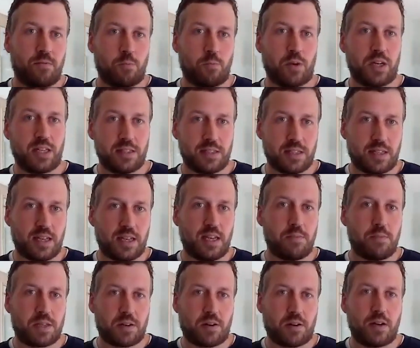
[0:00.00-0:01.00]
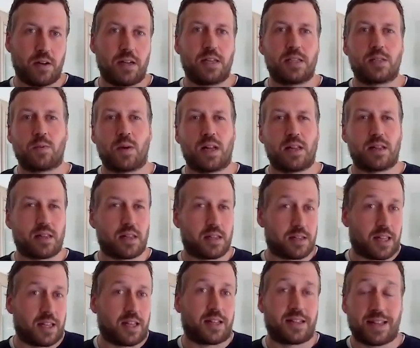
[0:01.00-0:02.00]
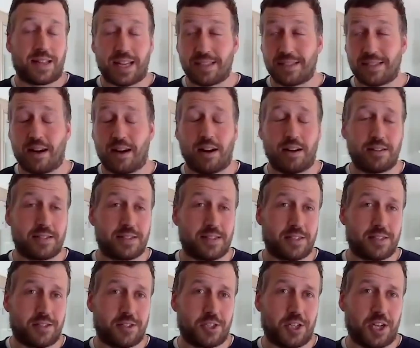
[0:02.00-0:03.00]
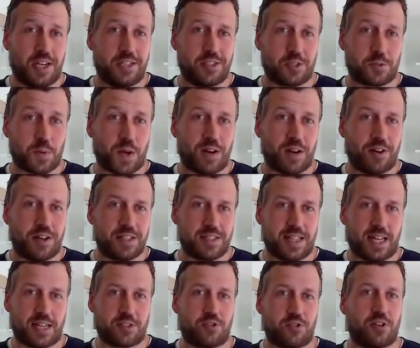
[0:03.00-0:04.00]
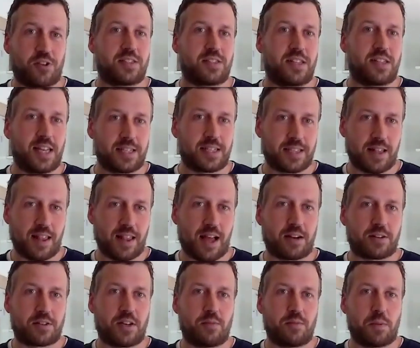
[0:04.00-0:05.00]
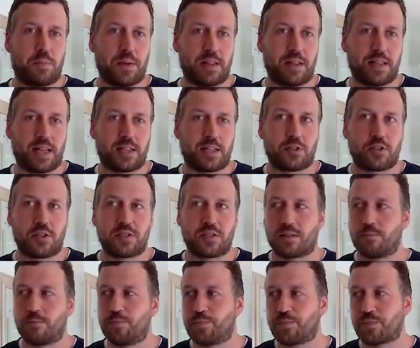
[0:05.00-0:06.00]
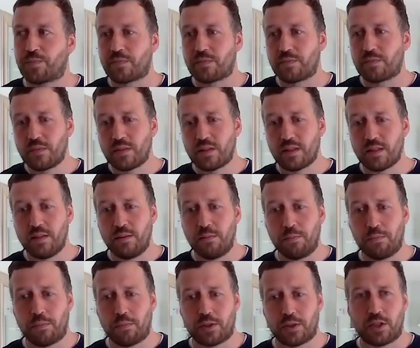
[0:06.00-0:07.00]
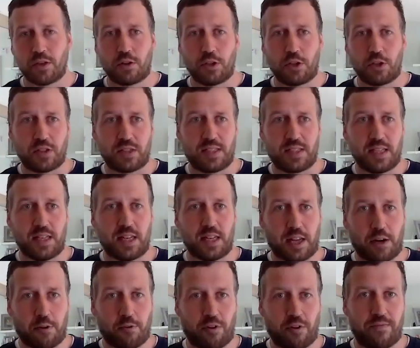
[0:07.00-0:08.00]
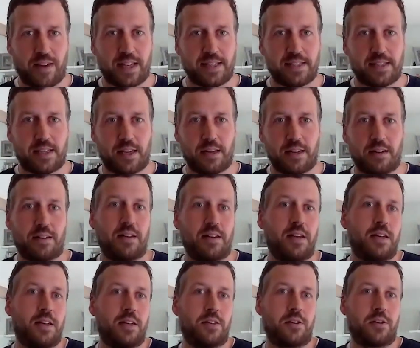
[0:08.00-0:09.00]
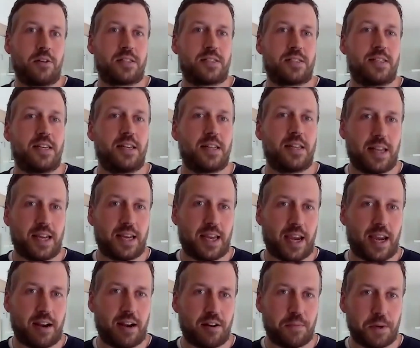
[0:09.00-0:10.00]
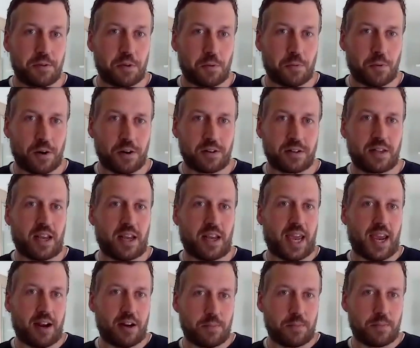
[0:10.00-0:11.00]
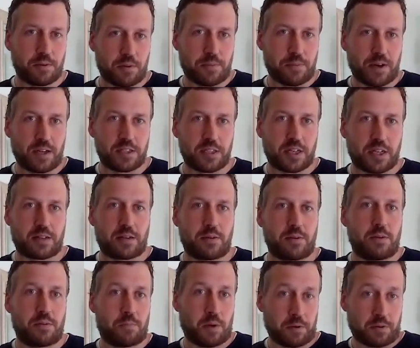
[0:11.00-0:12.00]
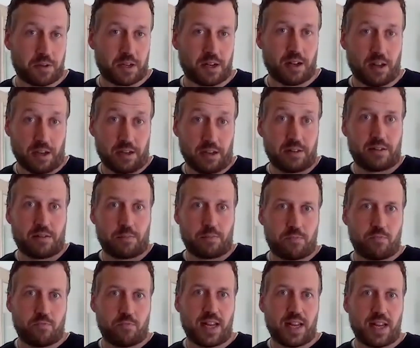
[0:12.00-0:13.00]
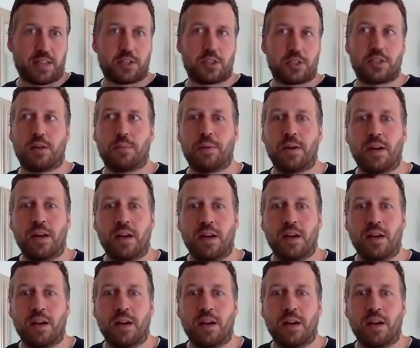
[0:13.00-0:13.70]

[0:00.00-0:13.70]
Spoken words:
within the team internally as well. That's the hardest thing to change as well, right? Is that trust. It takes a long time to build that trust. But, you know, you could see that they were investing in it. You could see that they cared about the work, they cared about the project, about the client relationship,